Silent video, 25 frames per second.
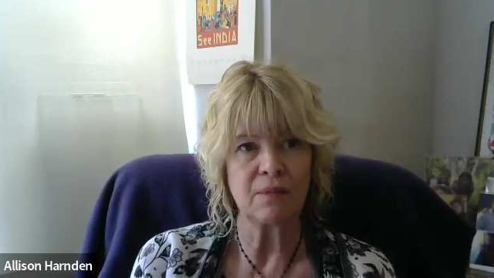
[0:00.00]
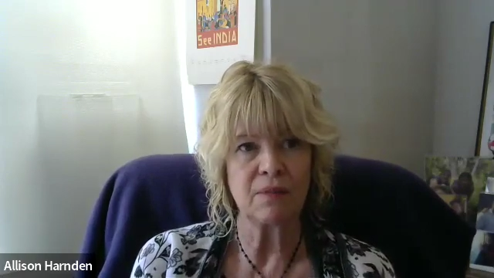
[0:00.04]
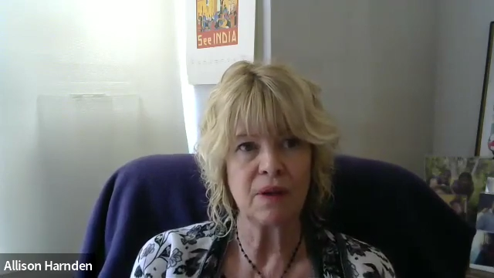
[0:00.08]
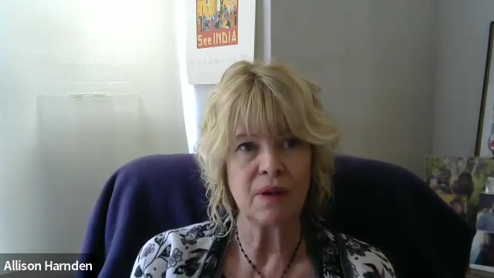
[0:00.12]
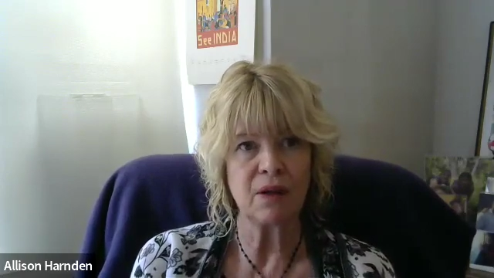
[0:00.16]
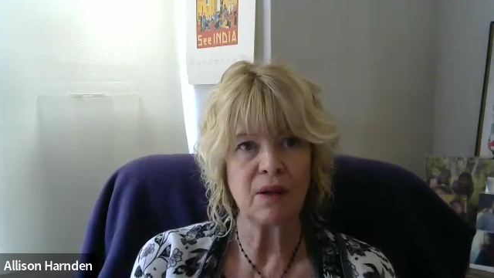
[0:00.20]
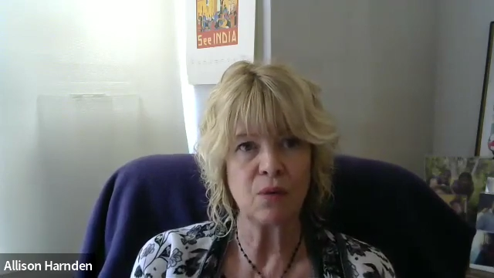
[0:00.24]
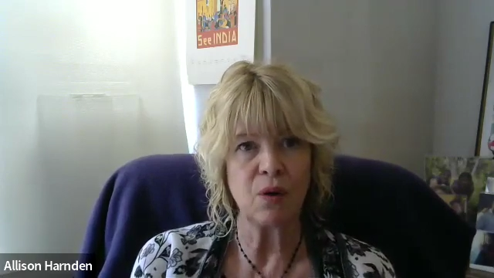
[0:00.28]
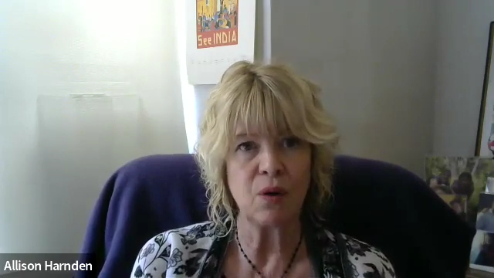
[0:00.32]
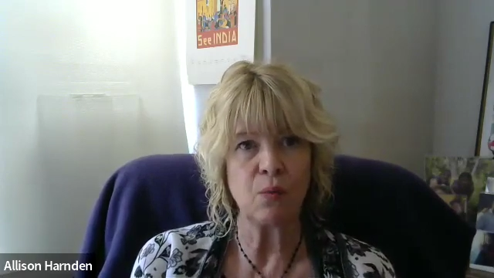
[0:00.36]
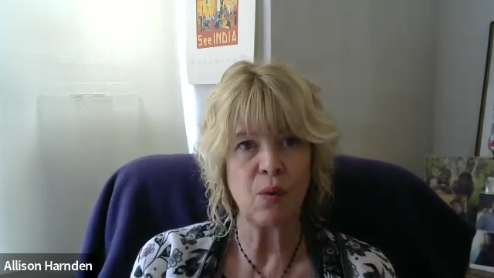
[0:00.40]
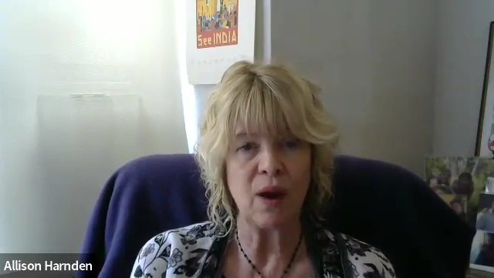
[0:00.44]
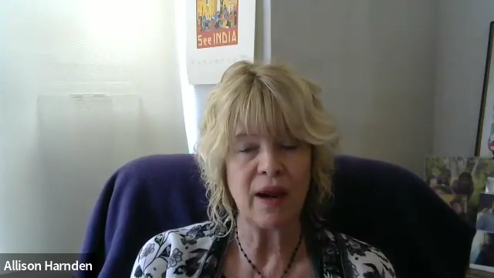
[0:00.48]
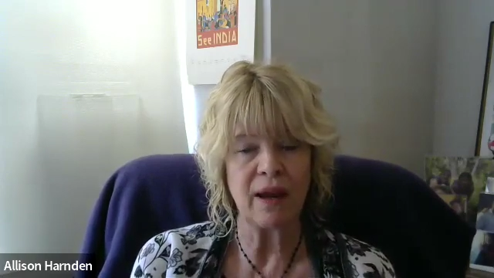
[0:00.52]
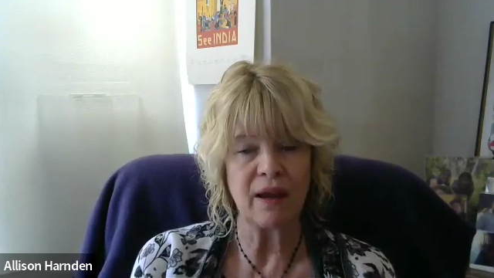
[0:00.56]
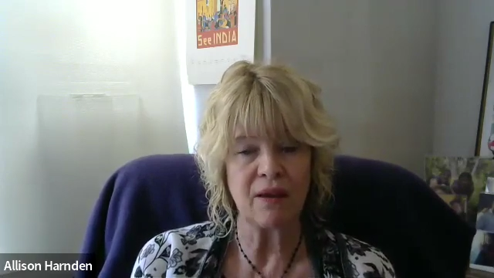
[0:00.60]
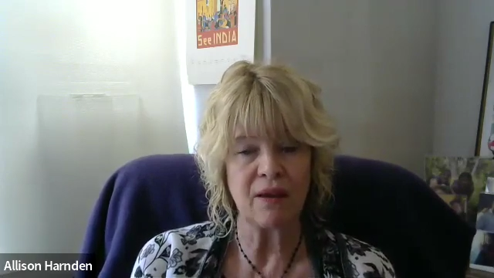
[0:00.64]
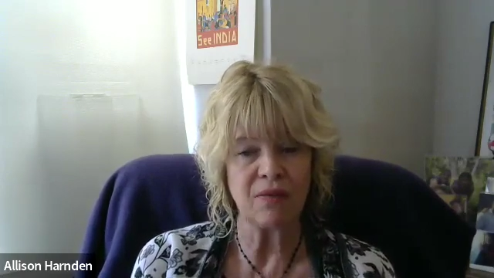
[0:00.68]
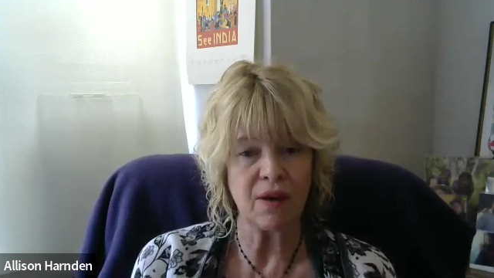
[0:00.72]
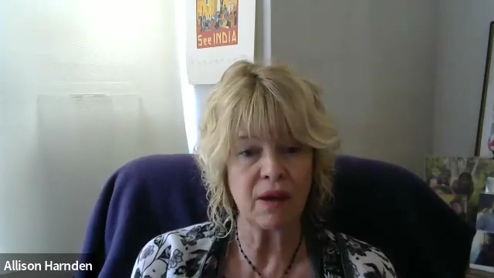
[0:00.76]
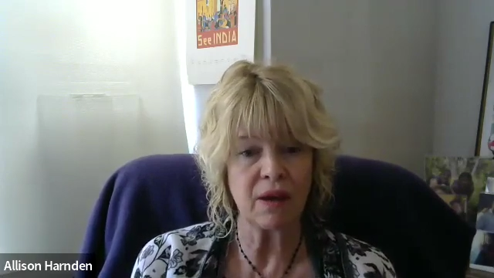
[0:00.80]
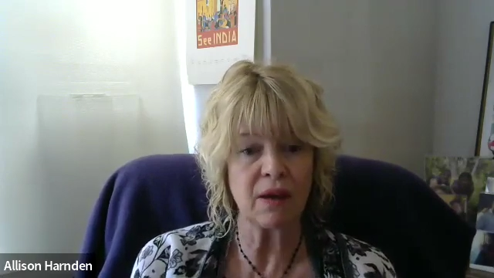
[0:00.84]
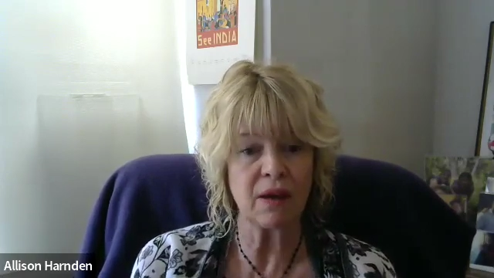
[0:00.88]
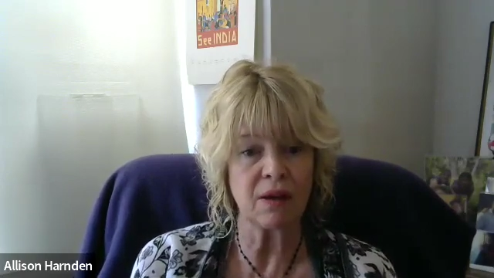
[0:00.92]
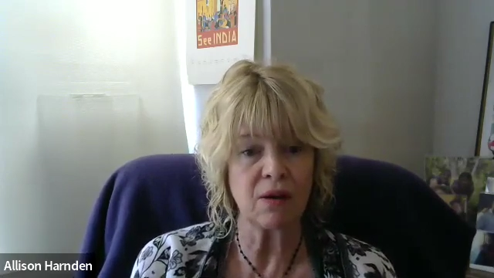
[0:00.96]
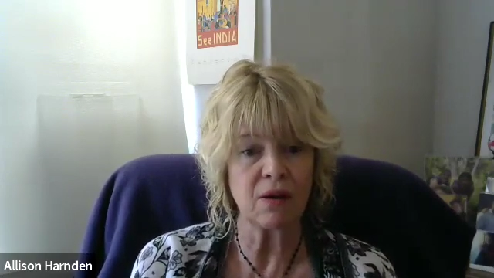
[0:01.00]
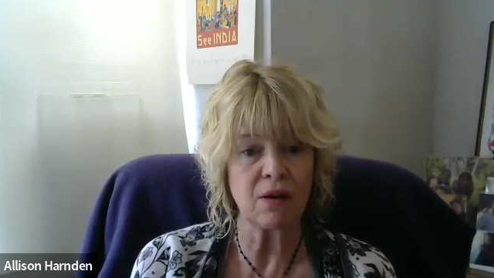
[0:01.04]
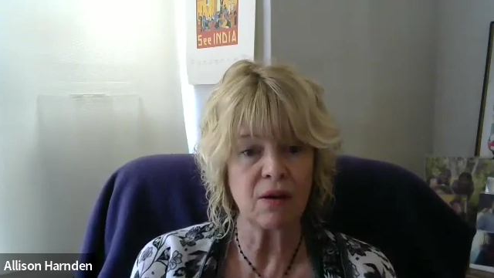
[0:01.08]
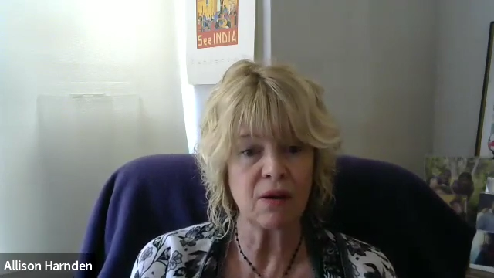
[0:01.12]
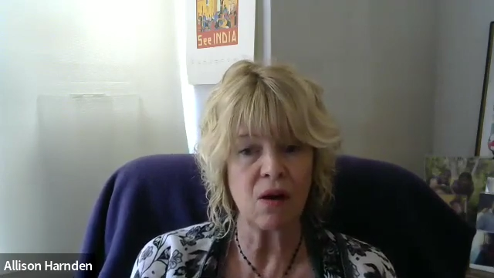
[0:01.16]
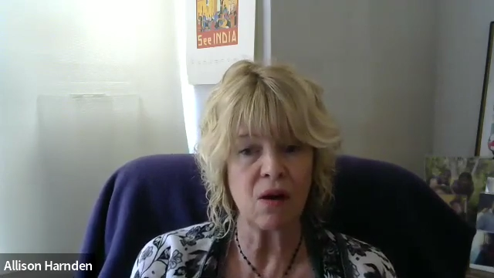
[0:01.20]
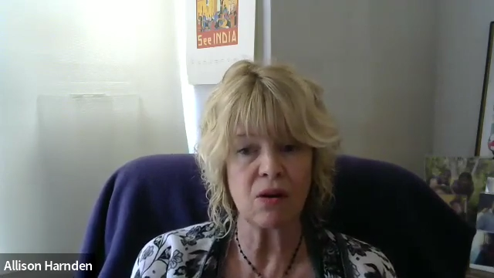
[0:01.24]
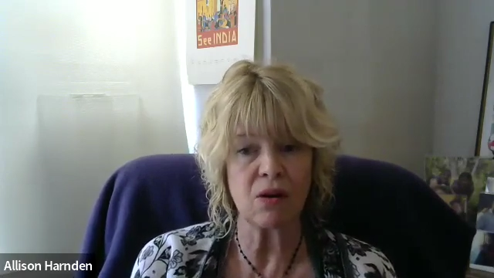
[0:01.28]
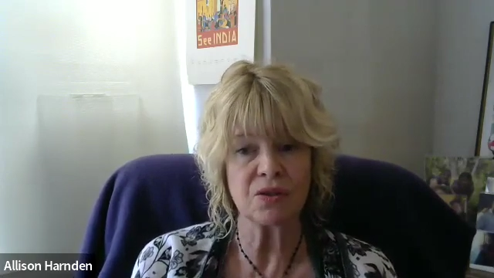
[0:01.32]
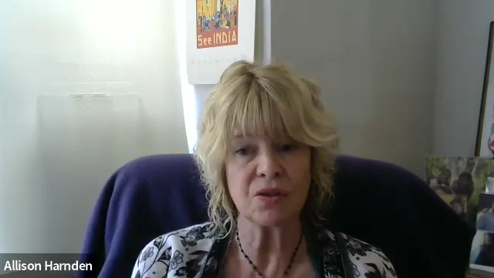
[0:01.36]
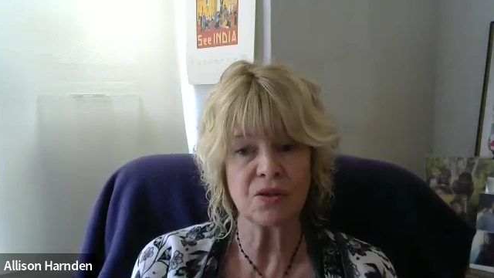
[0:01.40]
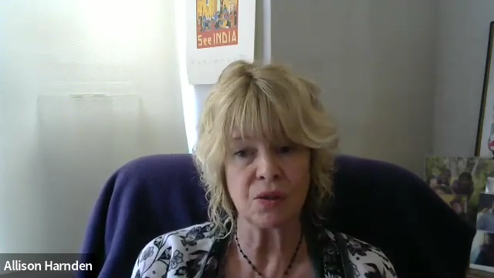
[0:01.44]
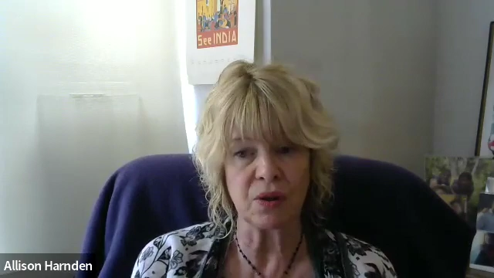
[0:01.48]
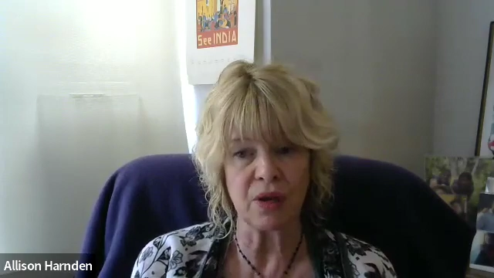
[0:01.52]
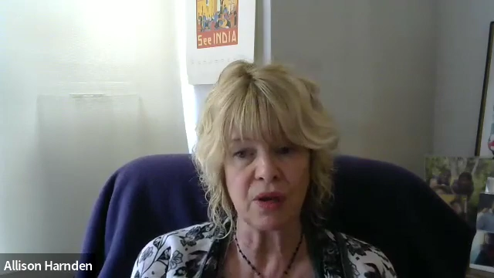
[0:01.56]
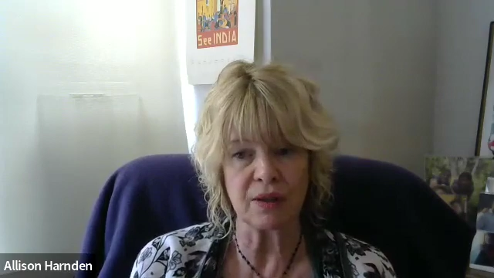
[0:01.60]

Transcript: in a way that can also